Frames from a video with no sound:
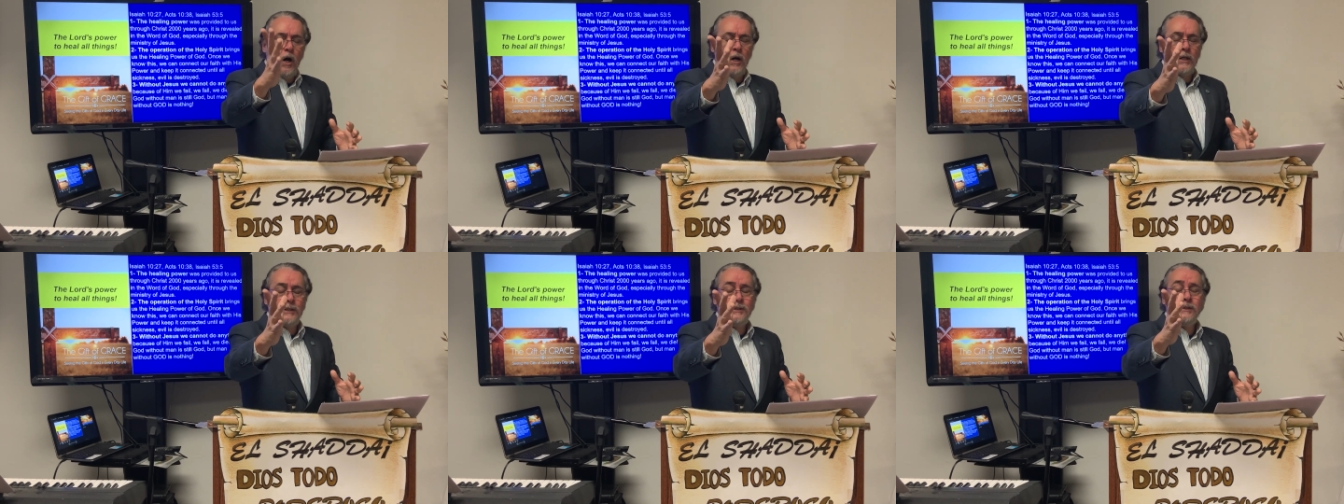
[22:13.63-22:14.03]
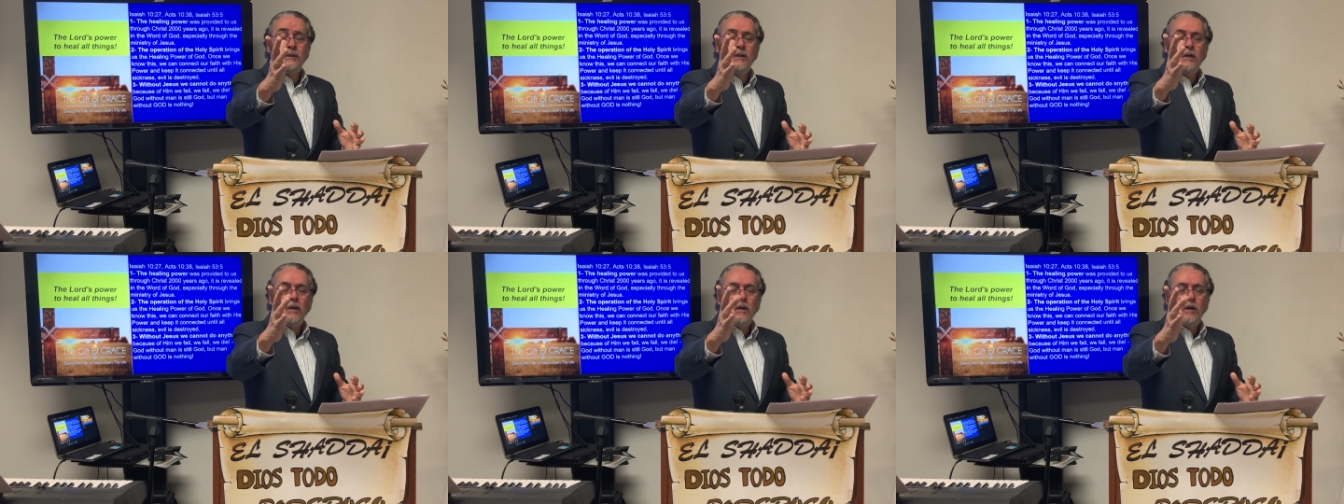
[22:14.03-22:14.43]

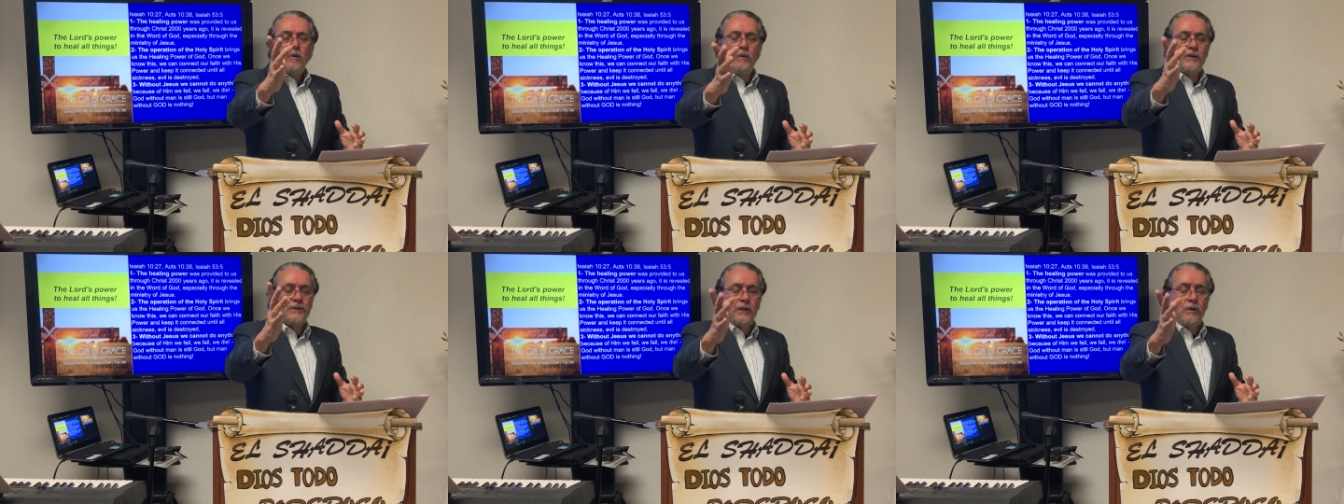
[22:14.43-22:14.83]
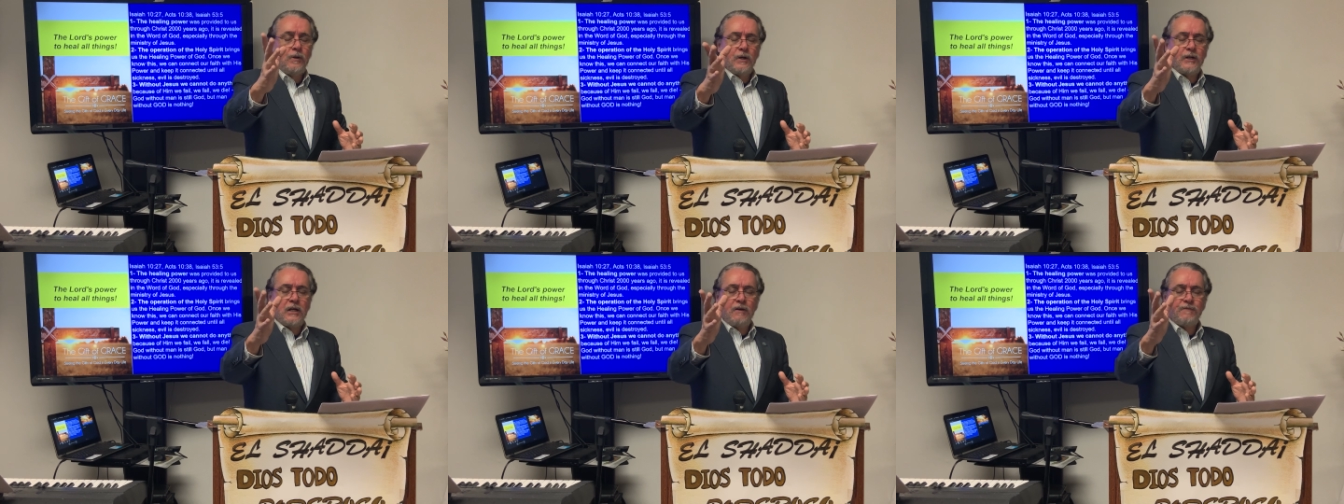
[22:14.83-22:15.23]
on with the
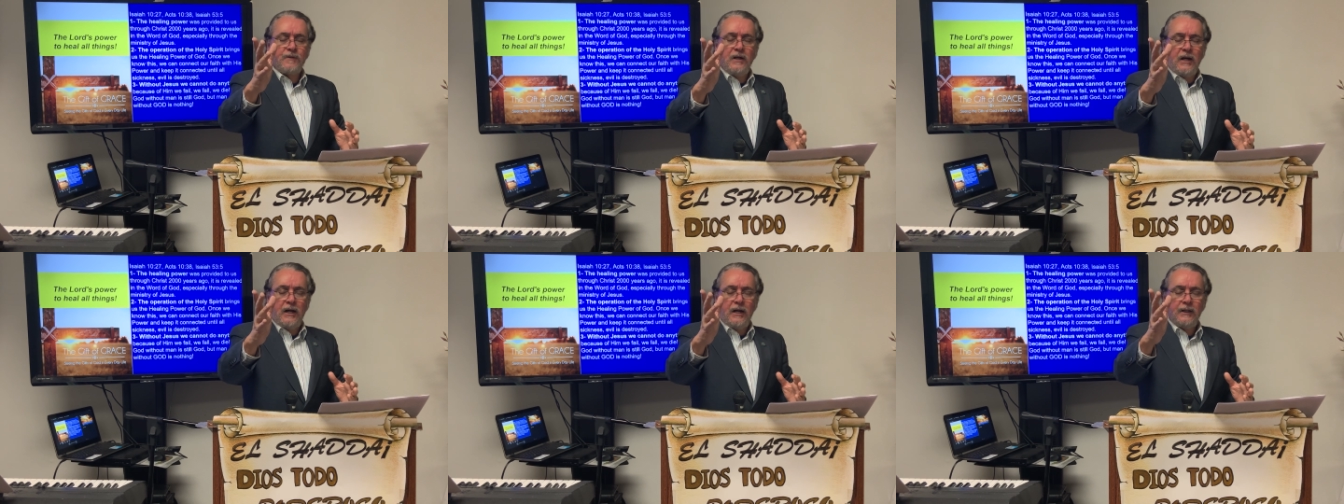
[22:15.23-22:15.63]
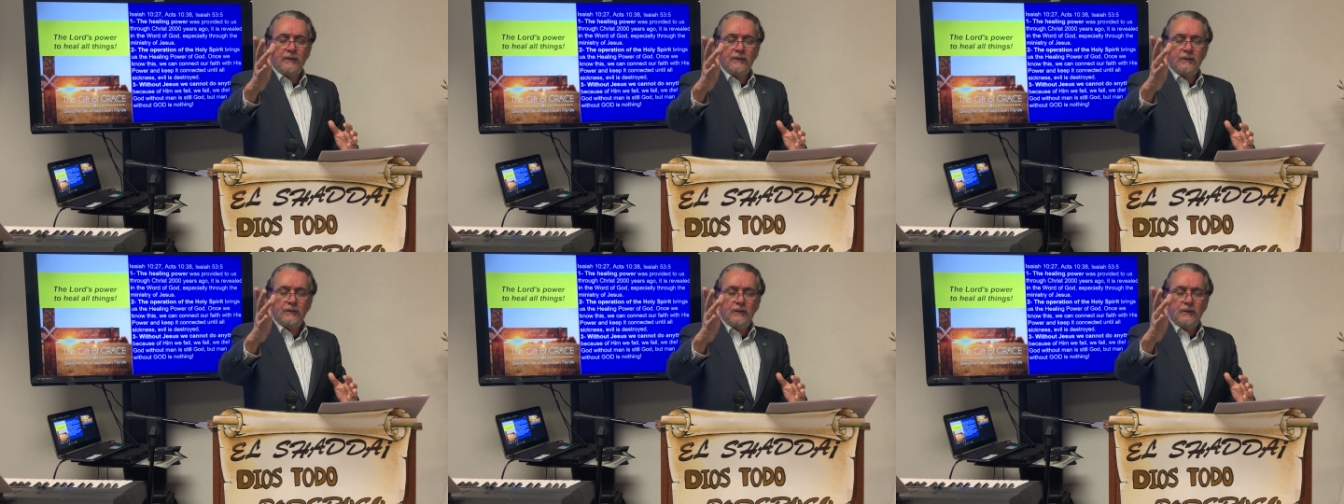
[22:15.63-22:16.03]
work of God,
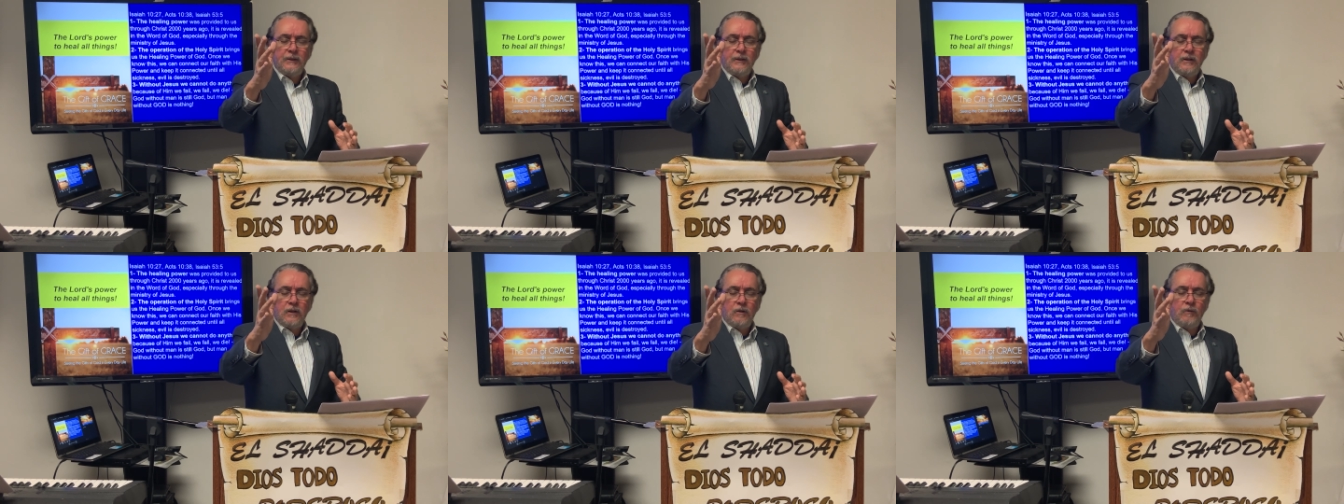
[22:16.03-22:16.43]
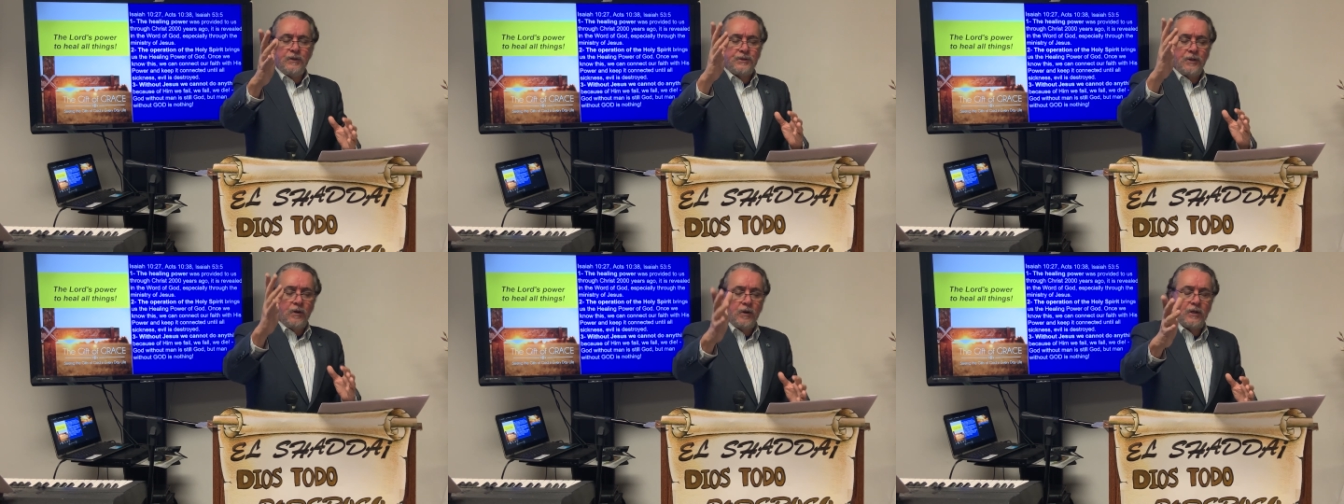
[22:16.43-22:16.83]

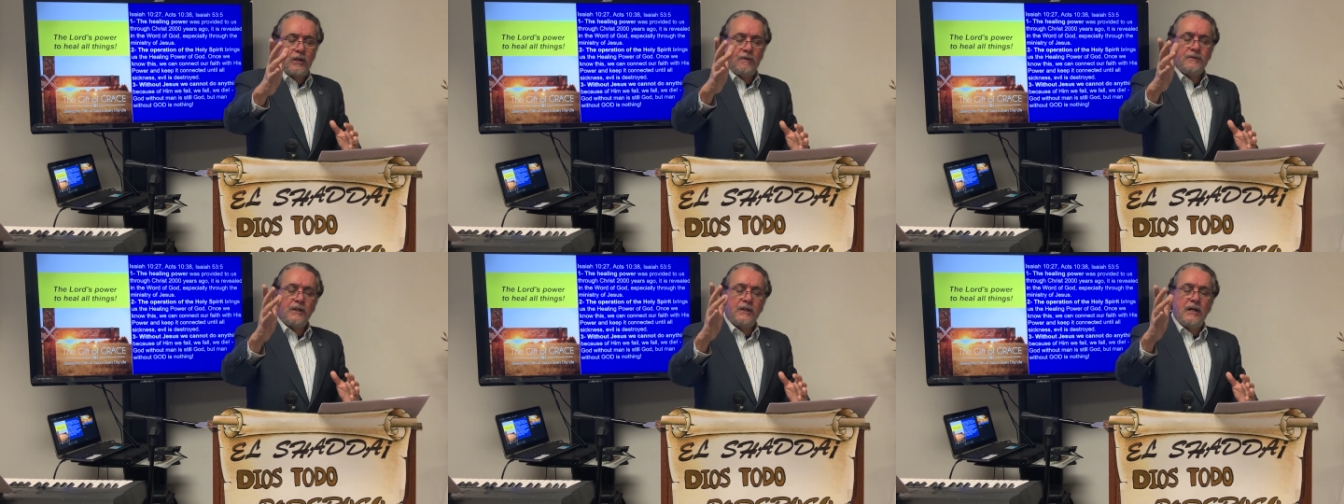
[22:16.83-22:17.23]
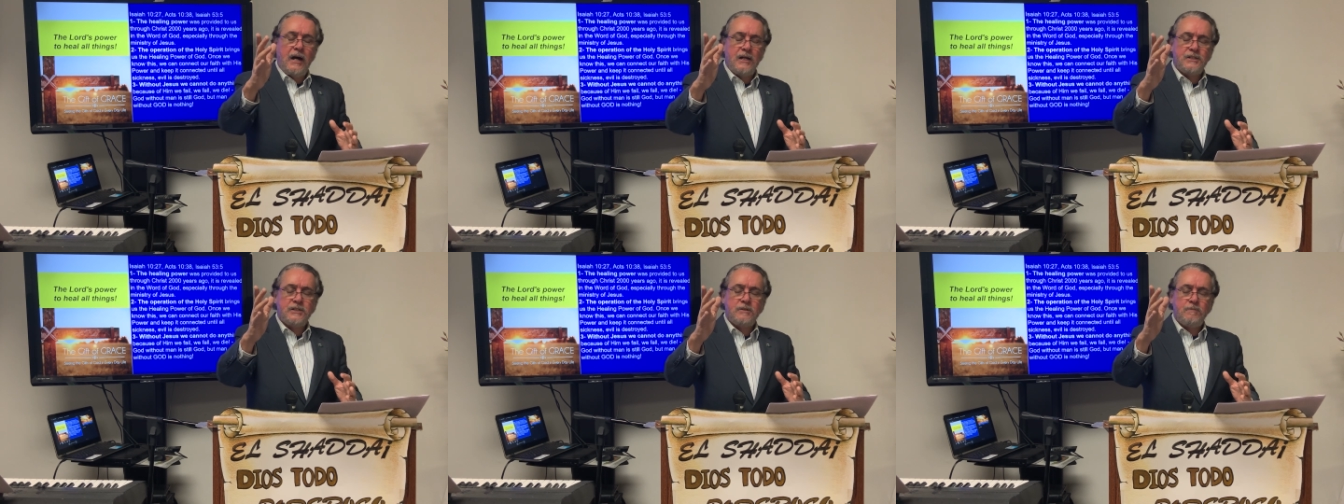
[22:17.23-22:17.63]
with the work of the
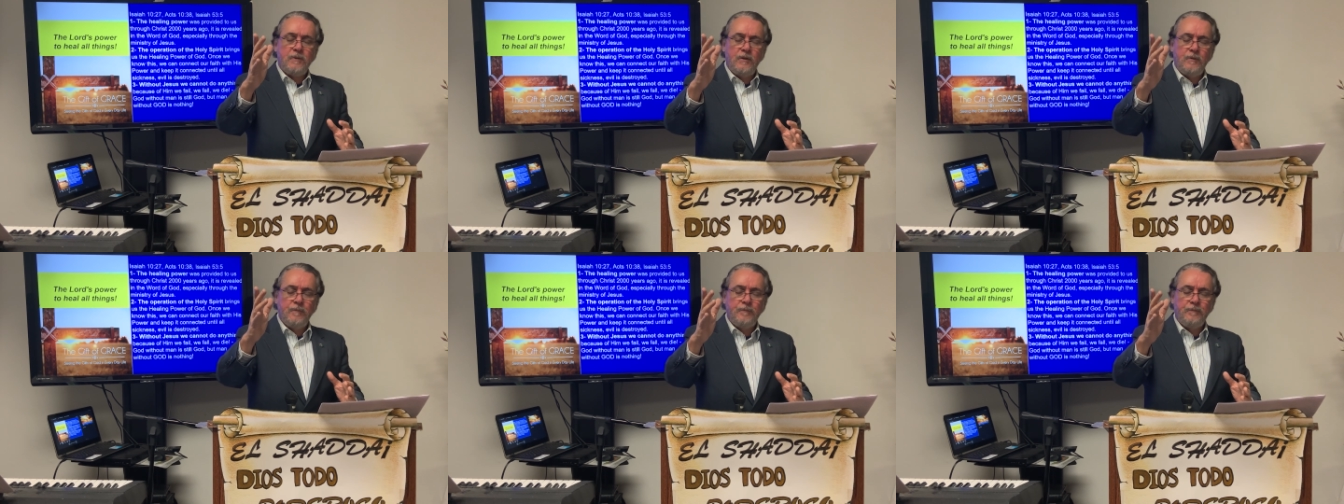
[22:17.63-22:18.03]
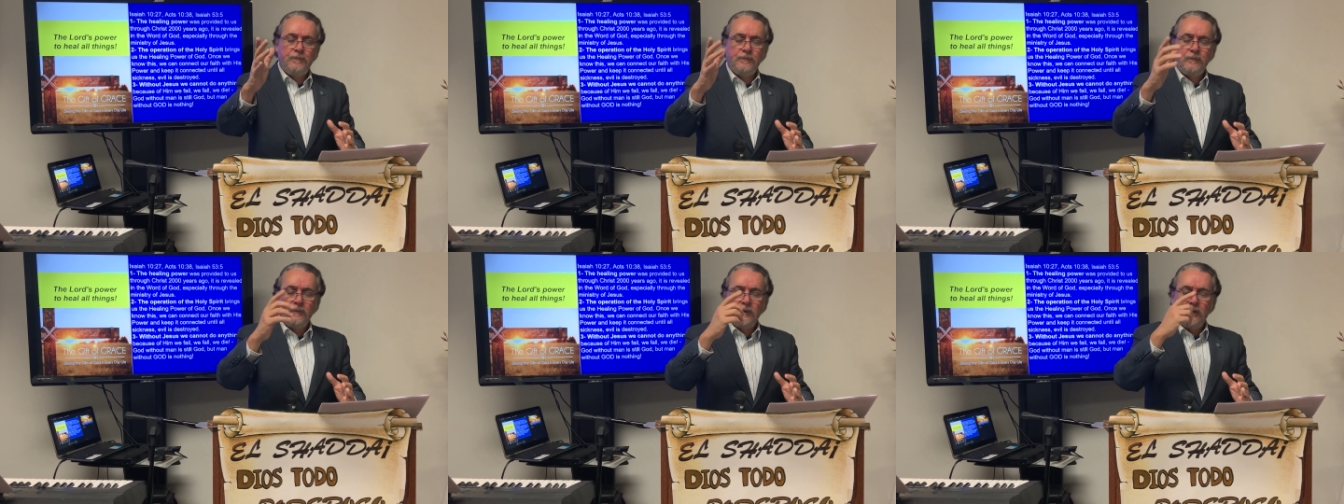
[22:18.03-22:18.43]

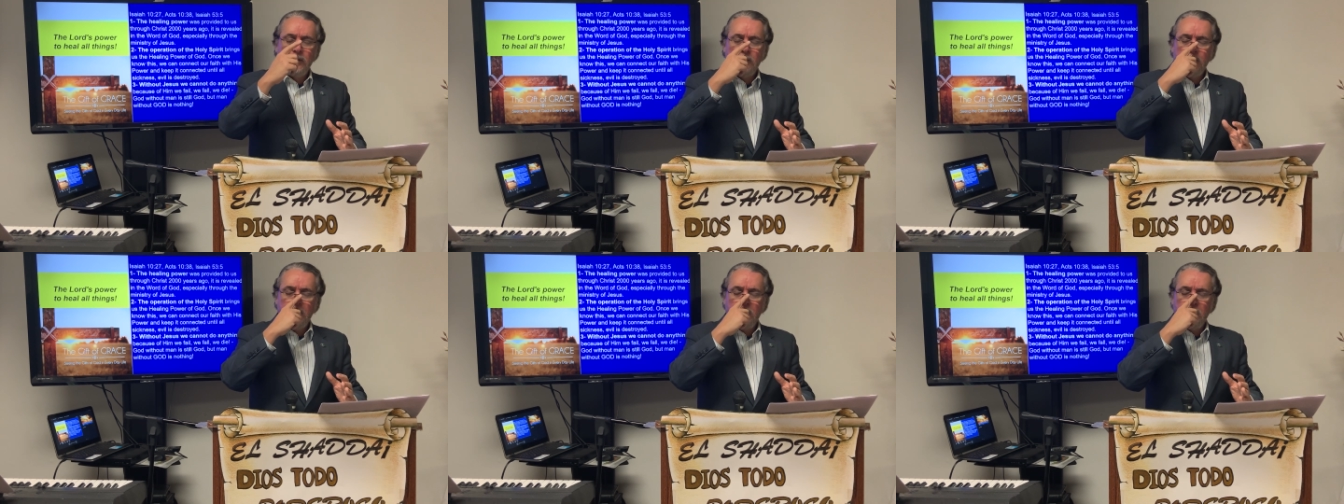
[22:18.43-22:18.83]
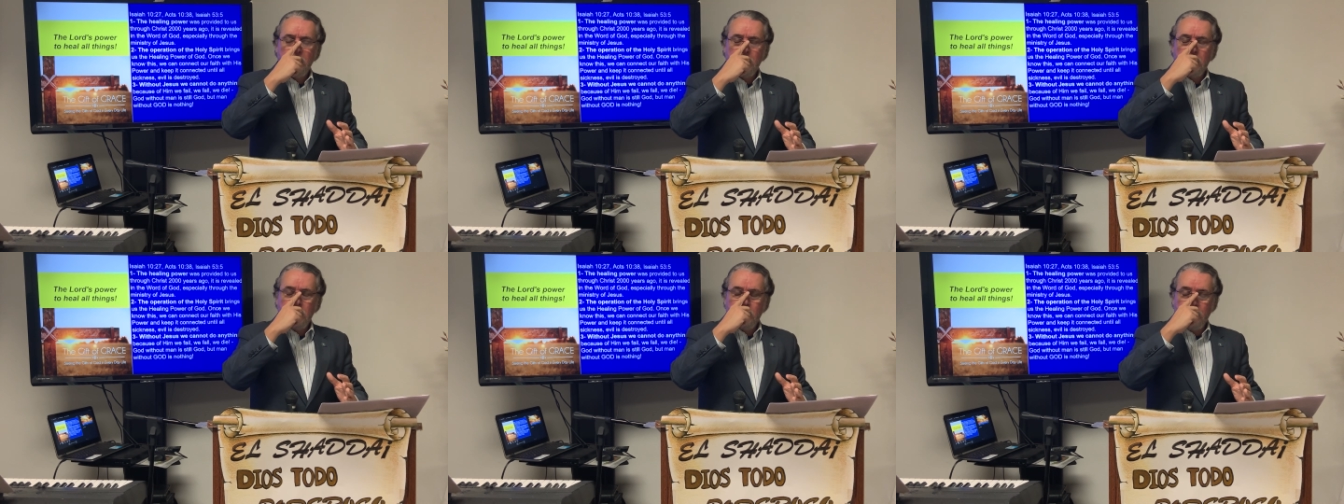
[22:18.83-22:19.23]

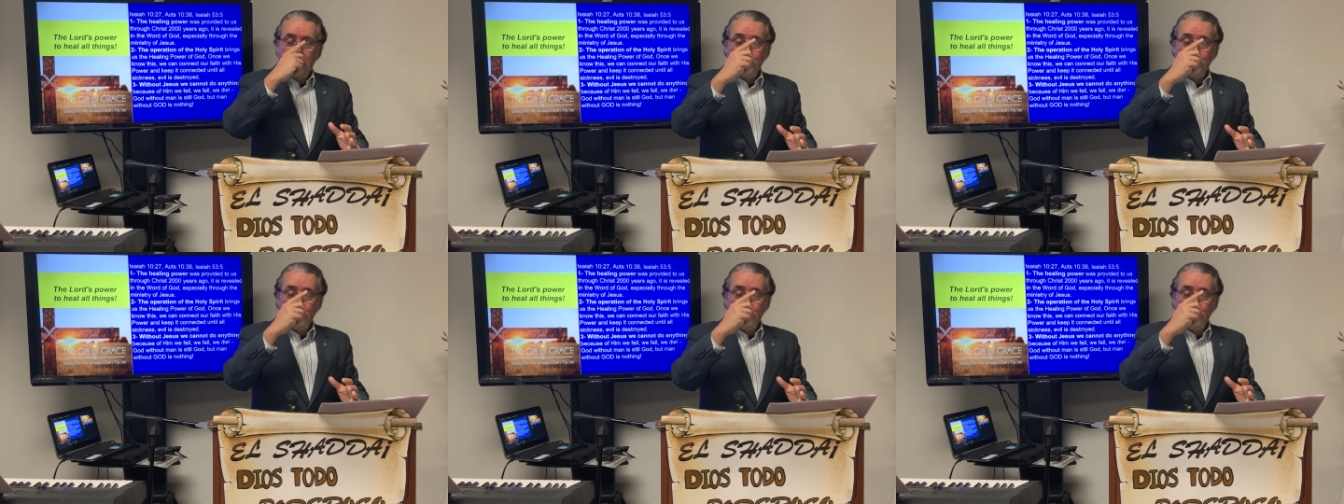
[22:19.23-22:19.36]
gospel.